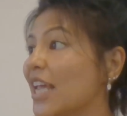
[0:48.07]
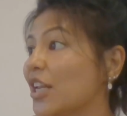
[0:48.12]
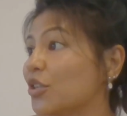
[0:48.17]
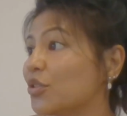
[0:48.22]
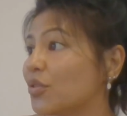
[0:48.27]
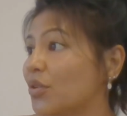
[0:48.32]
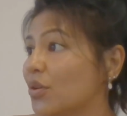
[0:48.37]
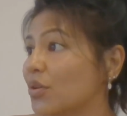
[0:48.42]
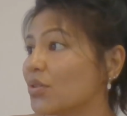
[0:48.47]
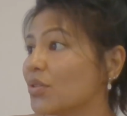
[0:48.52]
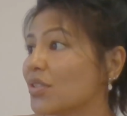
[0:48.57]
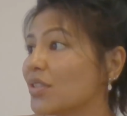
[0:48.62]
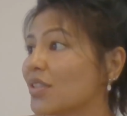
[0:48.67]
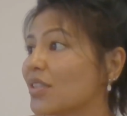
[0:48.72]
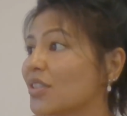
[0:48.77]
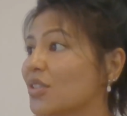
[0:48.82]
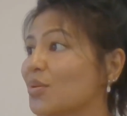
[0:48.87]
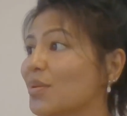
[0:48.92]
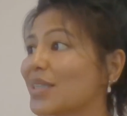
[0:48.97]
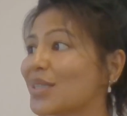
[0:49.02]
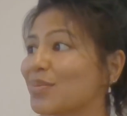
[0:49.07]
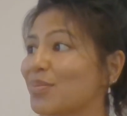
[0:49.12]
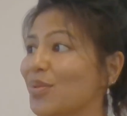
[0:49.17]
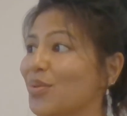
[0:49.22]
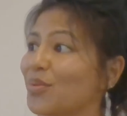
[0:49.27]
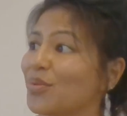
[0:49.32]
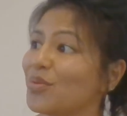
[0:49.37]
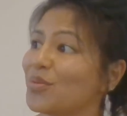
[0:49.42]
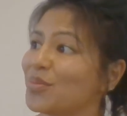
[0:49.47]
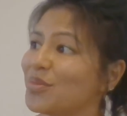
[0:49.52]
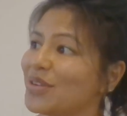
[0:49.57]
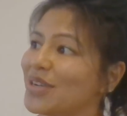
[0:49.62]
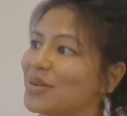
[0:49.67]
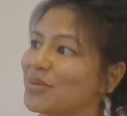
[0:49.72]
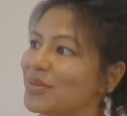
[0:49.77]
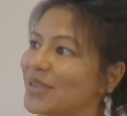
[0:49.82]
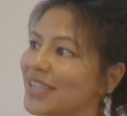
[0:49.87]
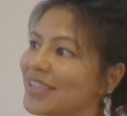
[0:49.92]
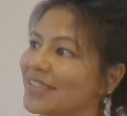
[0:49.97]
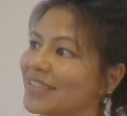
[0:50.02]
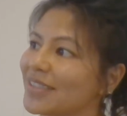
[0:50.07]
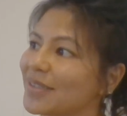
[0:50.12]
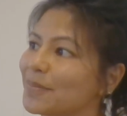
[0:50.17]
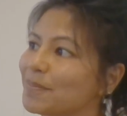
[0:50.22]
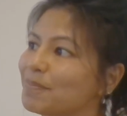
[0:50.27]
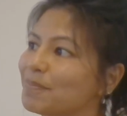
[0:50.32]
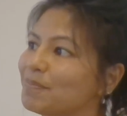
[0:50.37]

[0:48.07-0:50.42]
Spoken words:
and drones to explore the marine world.